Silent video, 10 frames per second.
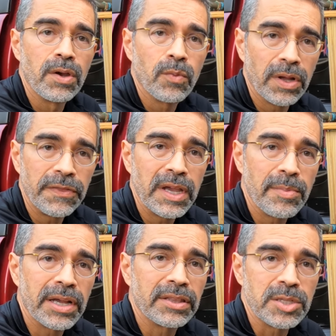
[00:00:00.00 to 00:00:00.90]
One thing
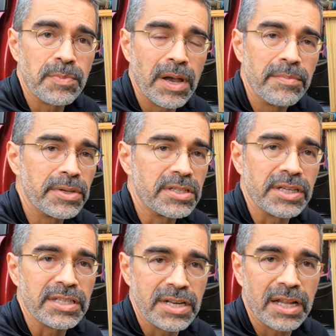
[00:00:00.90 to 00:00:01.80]
about this pump is
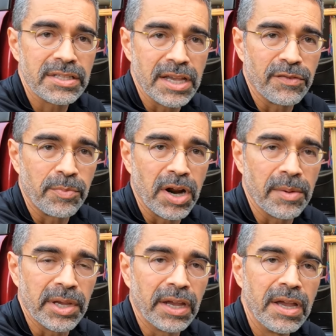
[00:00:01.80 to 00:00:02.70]
that it's not
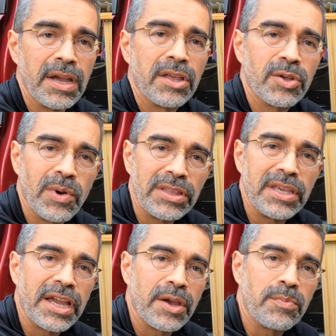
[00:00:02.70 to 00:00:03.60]
self-priming. The one
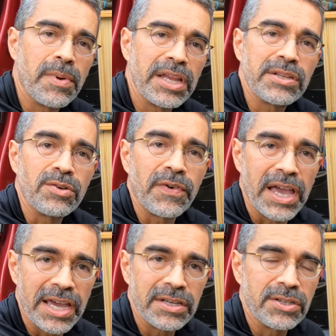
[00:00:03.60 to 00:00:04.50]
thing I might do if I
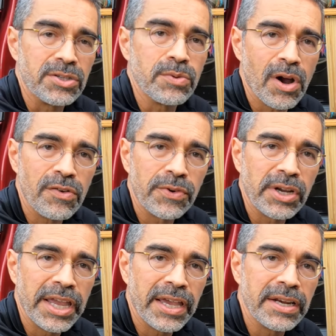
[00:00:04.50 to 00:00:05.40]
had it to do over
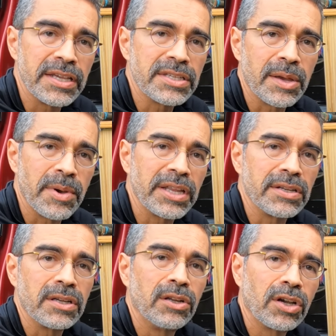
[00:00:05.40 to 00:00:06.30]
again is I might
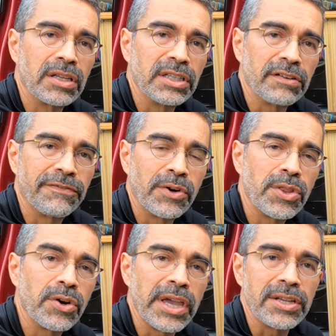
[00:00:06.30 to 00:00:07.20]
look a little
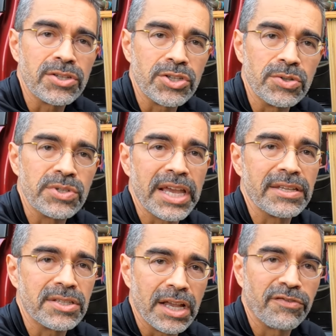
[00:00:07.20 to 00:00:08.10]
further and choose a
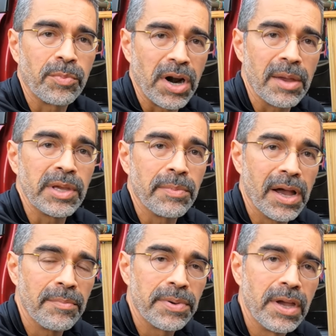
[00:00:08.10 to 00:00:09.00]
self-priming pump